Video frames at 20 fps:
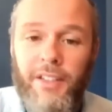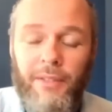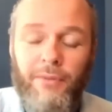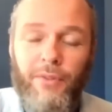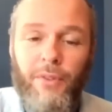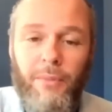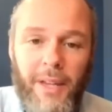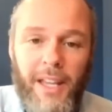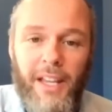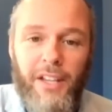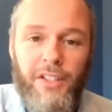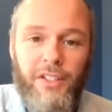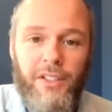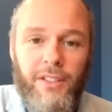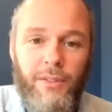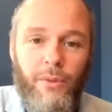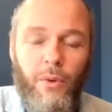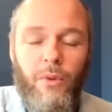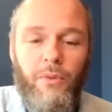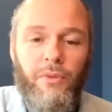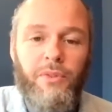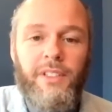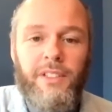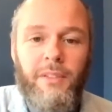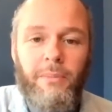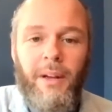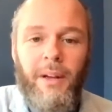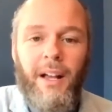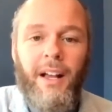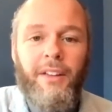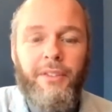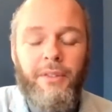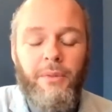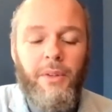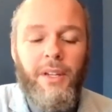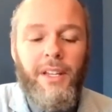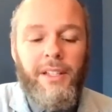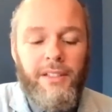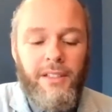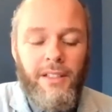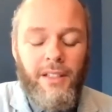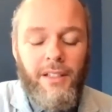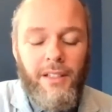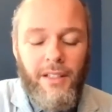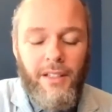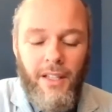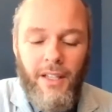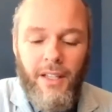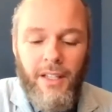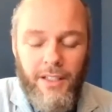information and hopefully the pathway to